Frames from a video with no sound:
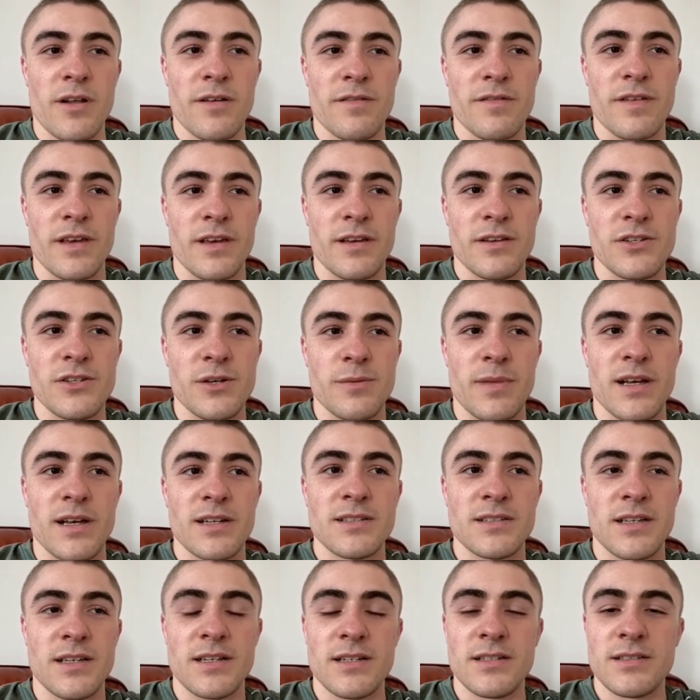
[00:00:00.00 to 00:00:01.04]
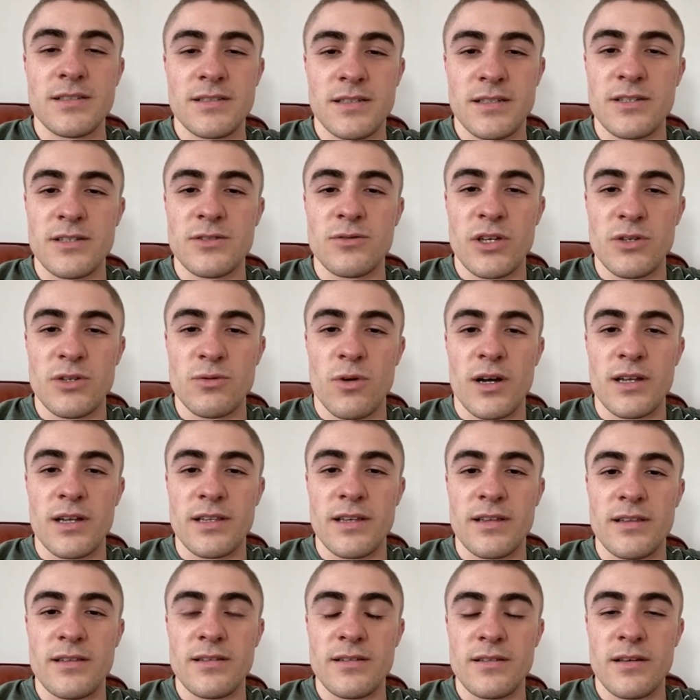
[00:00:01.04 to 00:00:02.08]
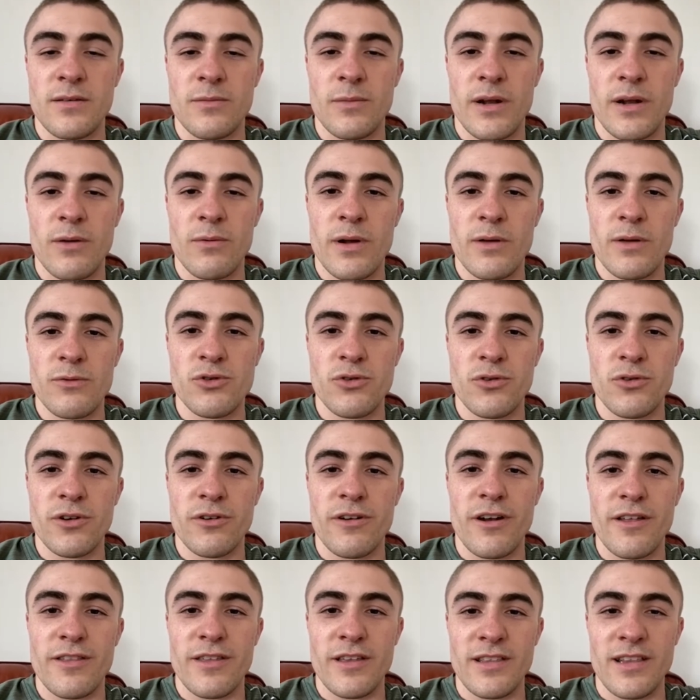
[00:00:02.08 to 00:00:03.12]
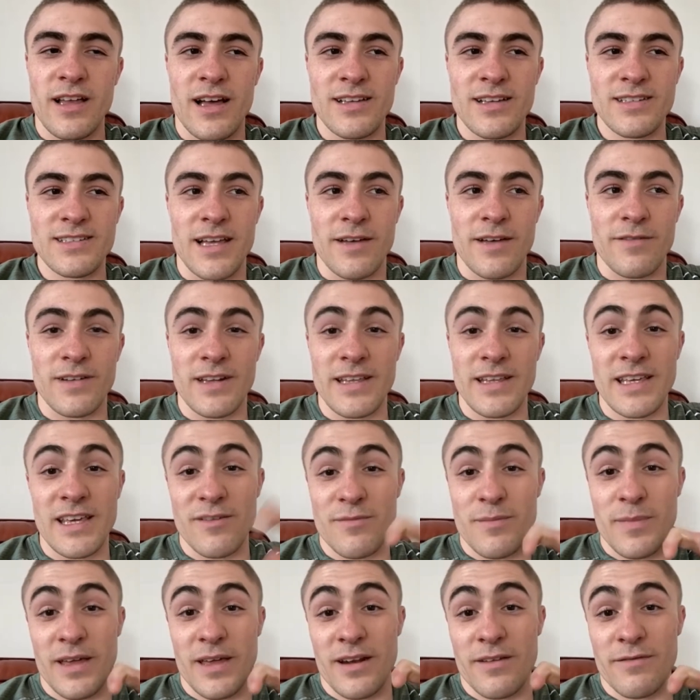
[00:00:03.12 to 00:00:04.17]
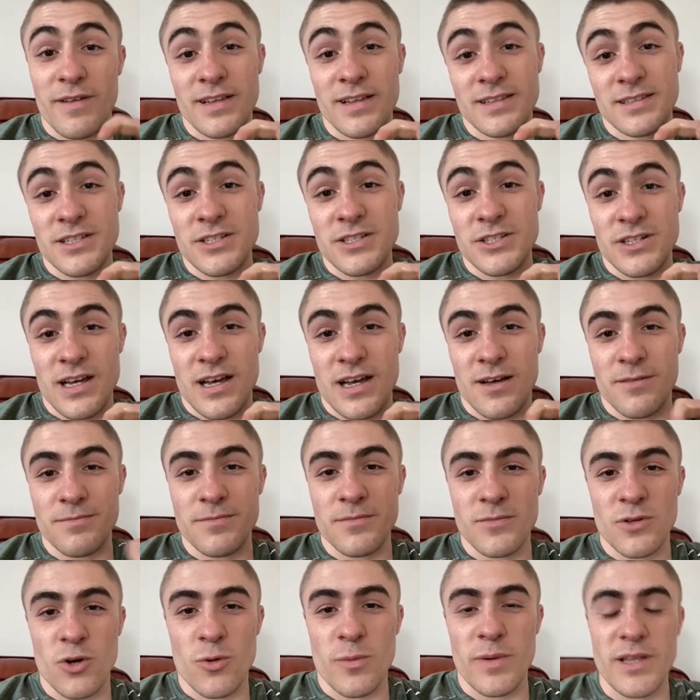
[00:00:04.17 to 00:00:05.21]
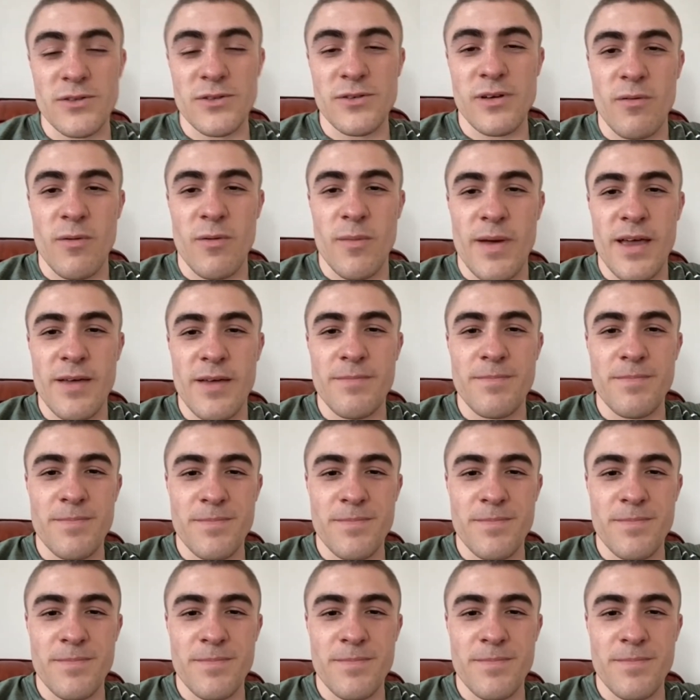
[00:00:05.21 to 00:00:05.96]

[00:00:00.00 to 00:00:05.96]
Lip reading: I think gymnastics is what I did when I was younger, and I think that's definitely given me an advantage now coming into MMA.